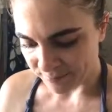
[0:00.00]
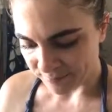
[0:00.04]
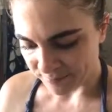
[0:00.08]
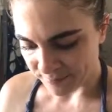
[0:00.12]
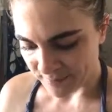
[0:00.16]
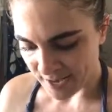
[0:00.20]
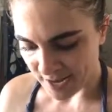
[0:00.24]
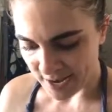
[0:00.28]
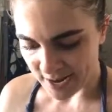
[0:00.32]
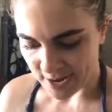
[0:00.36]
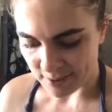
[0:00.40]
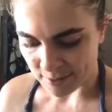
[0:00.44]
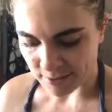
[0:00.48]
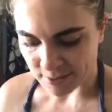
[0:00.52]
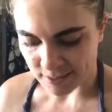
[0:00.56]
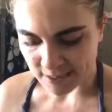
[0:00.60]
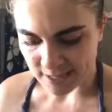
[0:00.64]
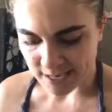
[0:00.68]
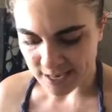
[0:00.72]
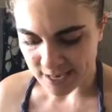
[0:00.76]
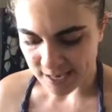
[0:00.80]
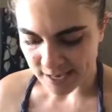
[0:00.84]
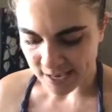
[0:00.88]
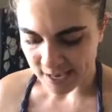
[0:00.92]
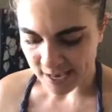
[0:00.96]
And I was
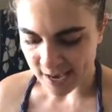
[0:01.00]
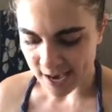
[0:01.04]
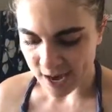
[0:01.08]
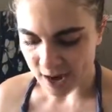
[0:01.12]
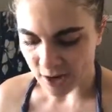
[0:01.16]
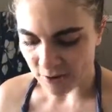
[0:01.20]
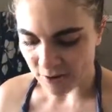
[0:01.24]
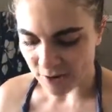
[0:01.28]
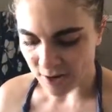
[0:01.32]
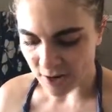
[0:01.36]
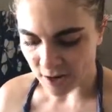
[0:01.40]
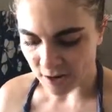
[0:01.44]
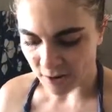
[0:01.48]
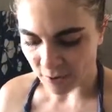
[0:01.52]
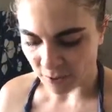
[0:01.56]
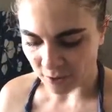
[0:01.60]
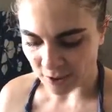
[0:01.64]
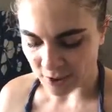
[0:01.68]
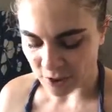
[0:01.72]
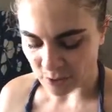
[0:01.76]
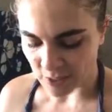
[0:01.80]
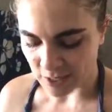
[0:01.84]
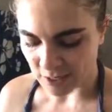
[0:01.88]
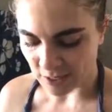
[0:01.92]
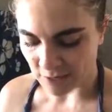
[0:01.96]
geeking out. Not only
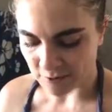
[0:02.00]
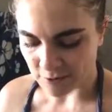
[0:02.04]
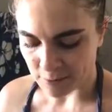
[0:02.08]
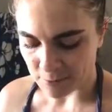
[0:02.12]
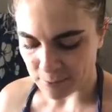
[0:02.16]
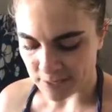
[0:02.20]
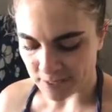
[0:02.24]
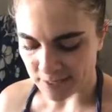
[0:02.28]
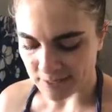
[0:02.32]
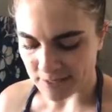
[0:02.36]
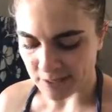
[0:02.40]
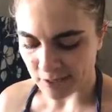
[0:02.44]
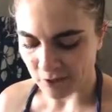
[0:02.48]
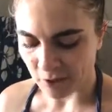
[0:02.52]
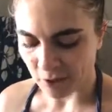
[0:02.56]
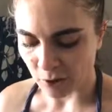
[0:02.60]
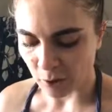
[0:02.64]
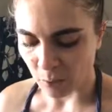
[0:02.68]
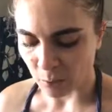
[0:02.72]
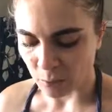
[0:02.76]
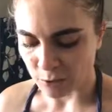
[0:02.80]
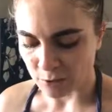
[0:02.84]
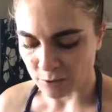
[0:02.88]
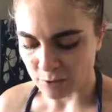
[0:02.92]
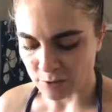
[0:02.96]
do I love the Pixie Girl
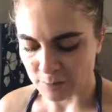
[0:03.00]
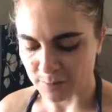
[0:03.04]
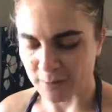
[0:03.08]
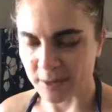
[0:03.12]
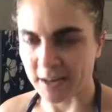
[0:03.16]
woos,